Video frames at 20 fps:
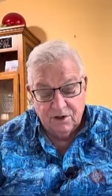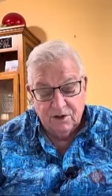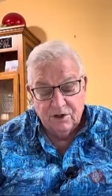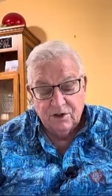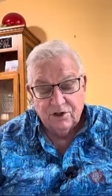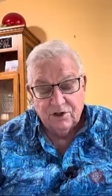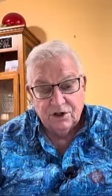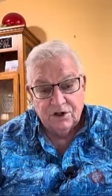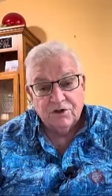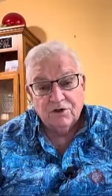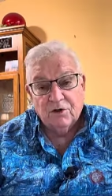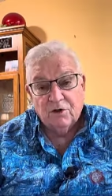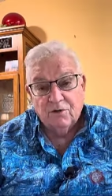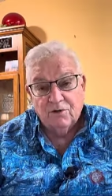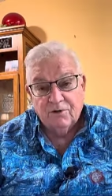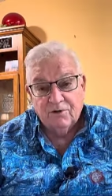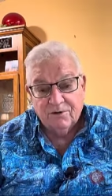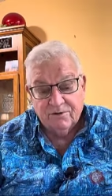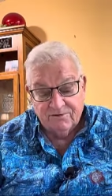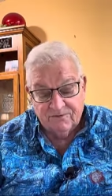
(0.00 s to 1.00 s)
She
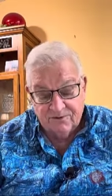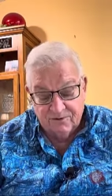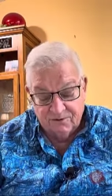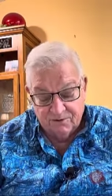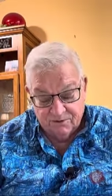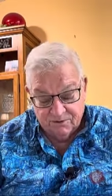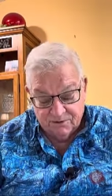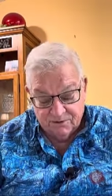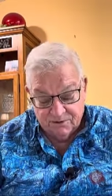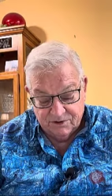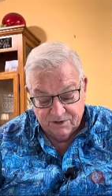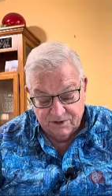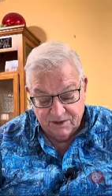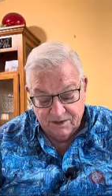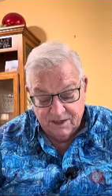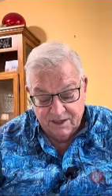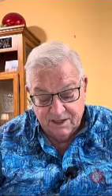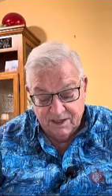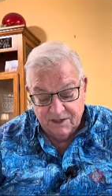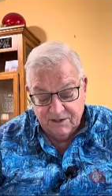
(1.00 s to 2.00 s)
told her viewers,
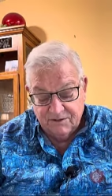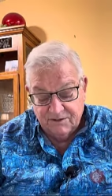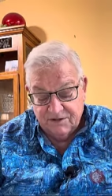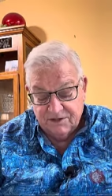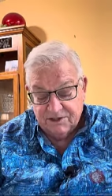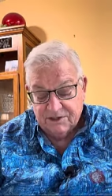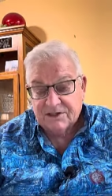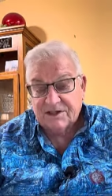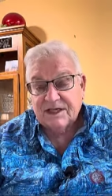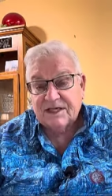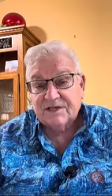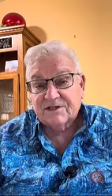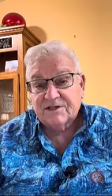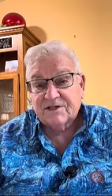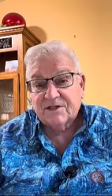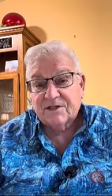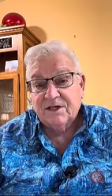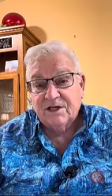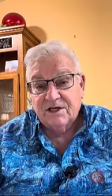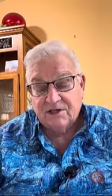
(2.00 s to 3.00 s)
"This
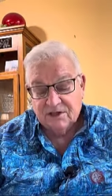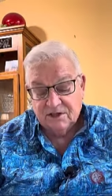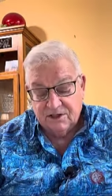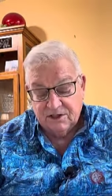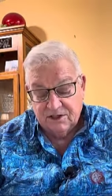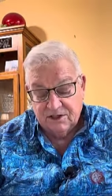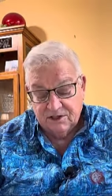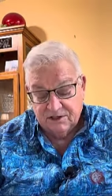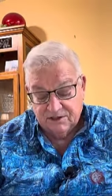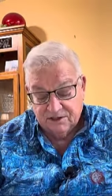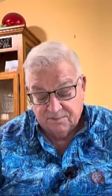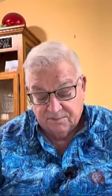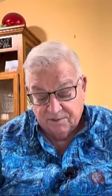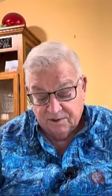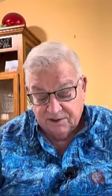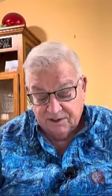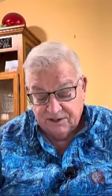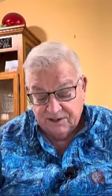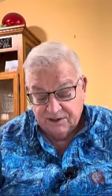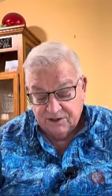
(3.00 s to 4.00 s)
destination is a
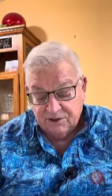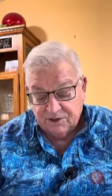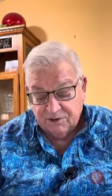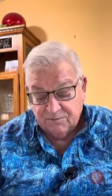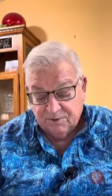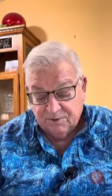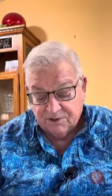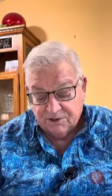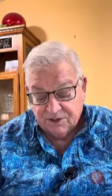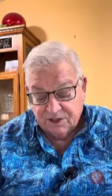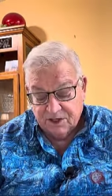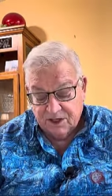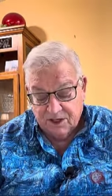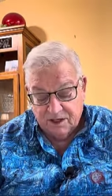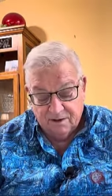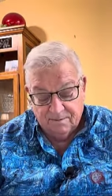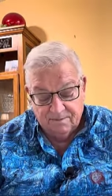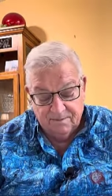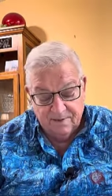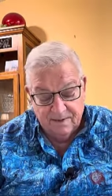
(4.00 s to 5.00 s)
place you must
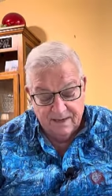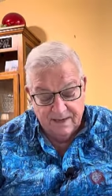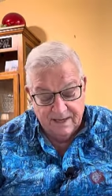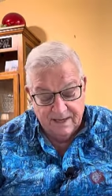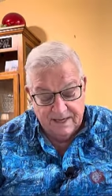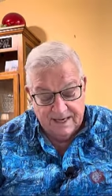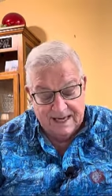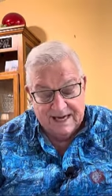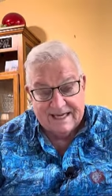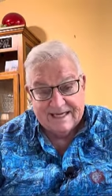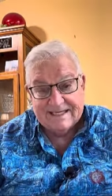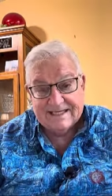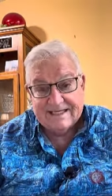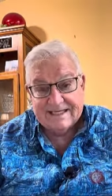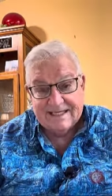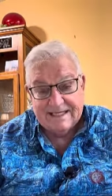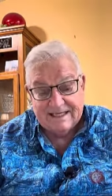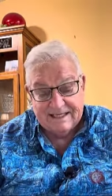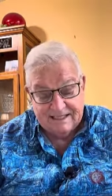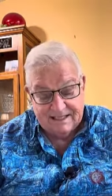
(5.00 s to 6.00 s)
come and
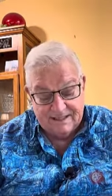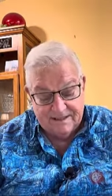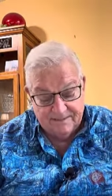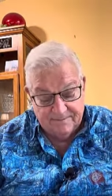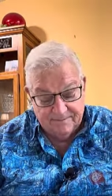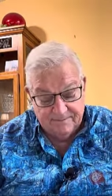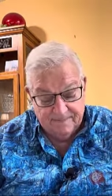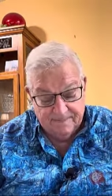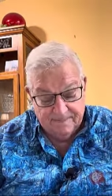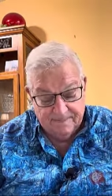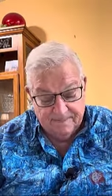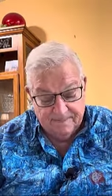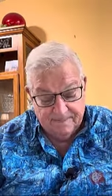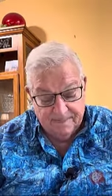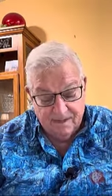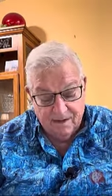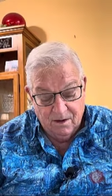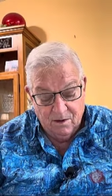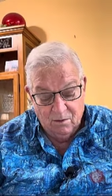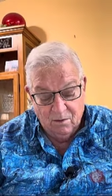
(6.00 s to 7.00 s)
see."
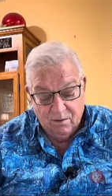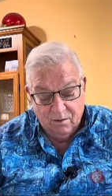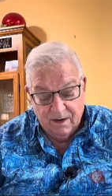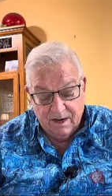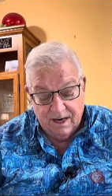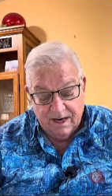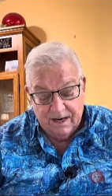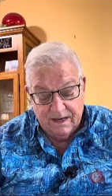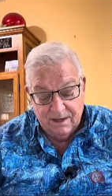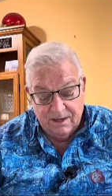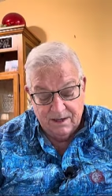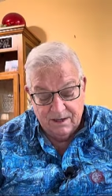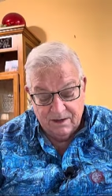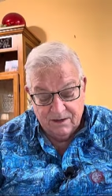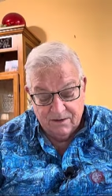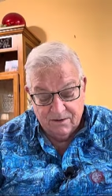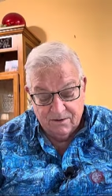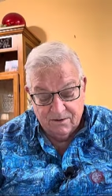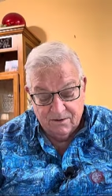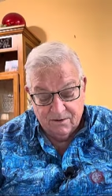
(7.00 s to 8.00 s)
When I
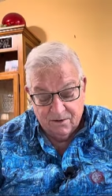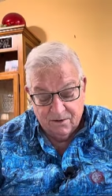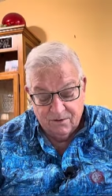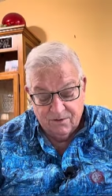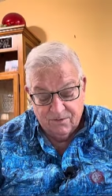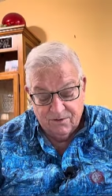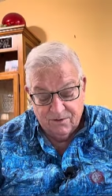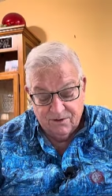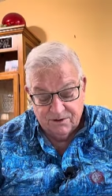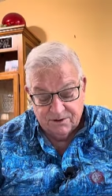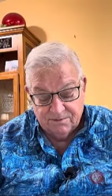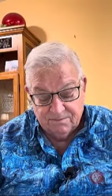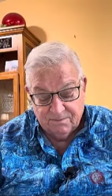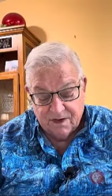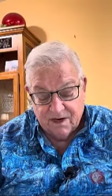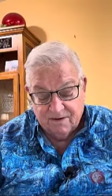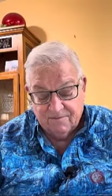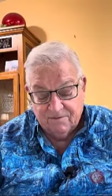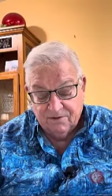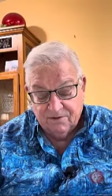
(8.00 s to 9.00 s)
heard this
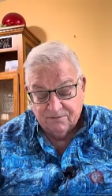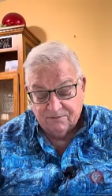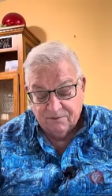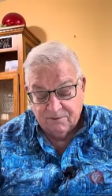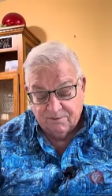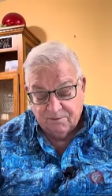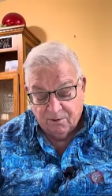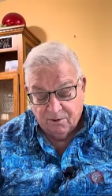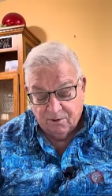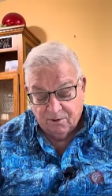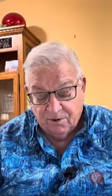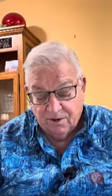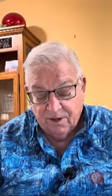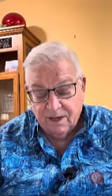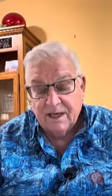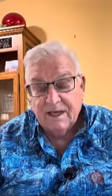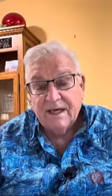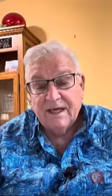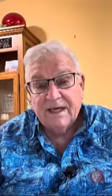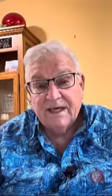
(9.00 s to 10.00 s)
marvelous report,
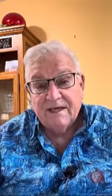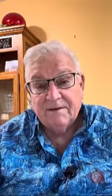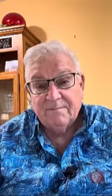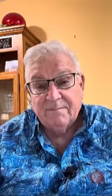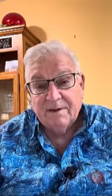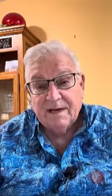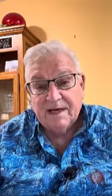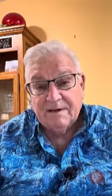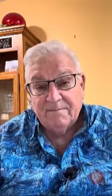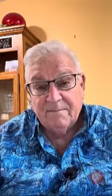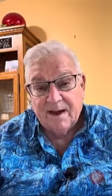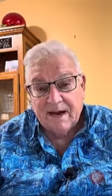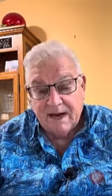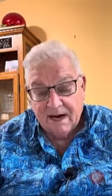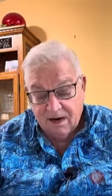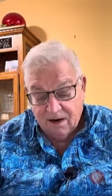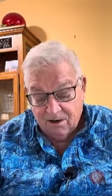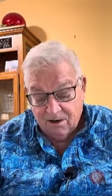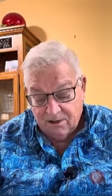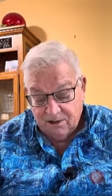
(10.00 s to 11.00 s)
it made my
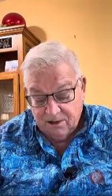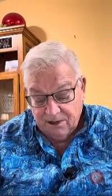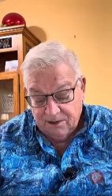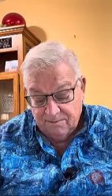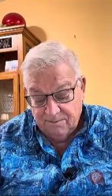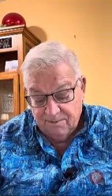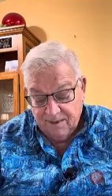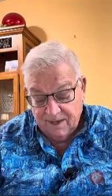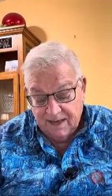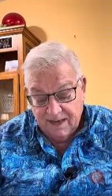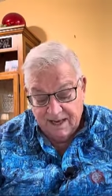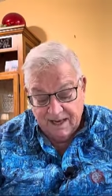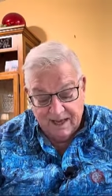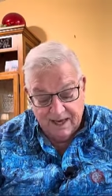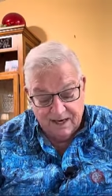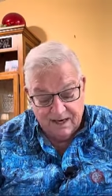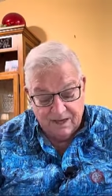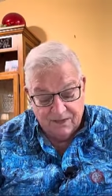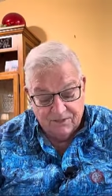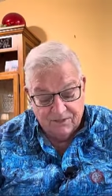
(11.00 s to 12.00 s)
heart leap,
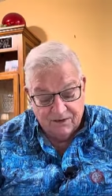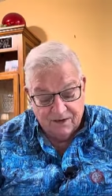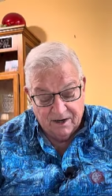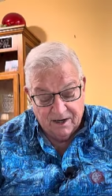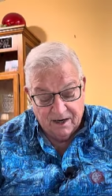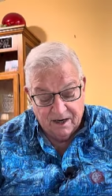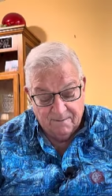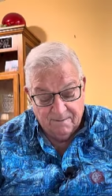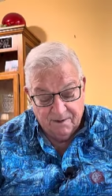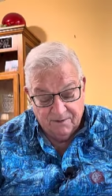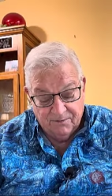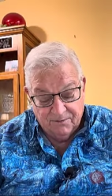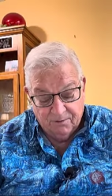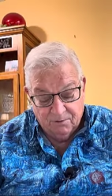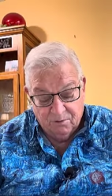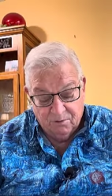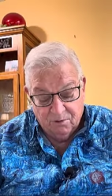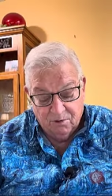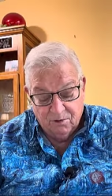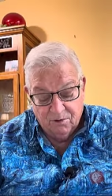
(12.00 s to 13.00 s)
and I thought about
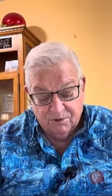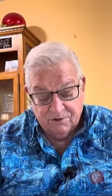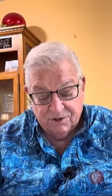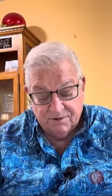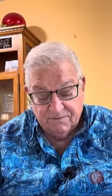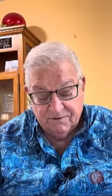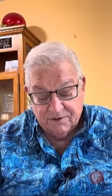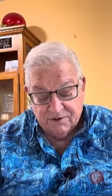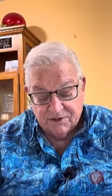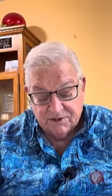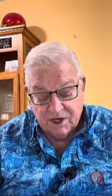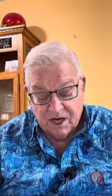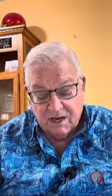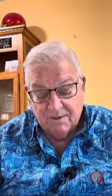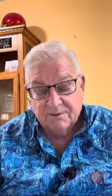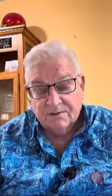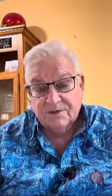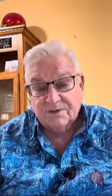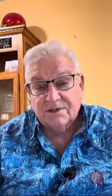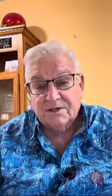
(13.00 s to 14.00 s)
the words of the
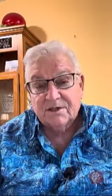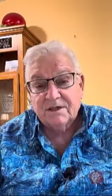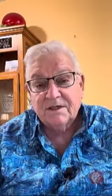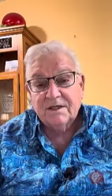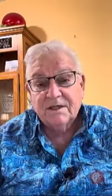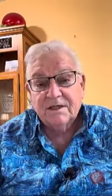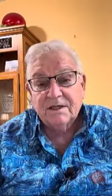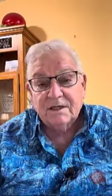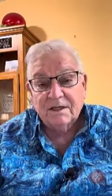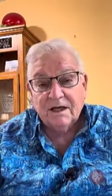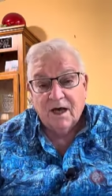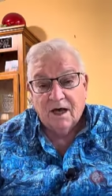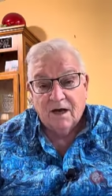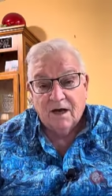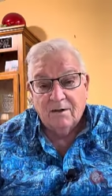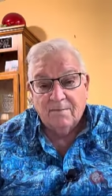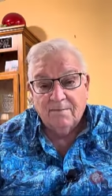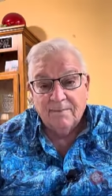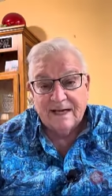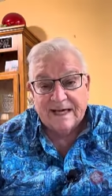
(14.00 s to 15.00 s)
psalmist,
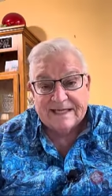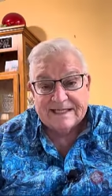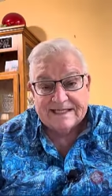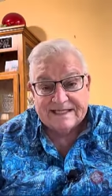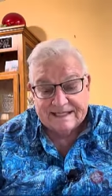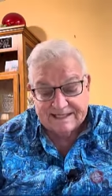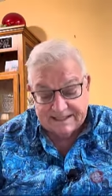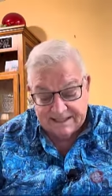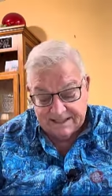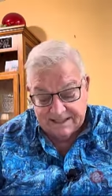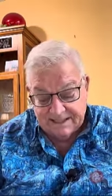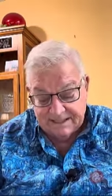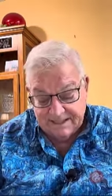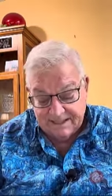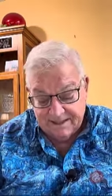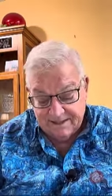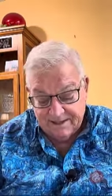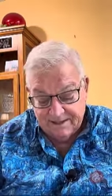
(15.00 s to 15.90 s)
"Come and see."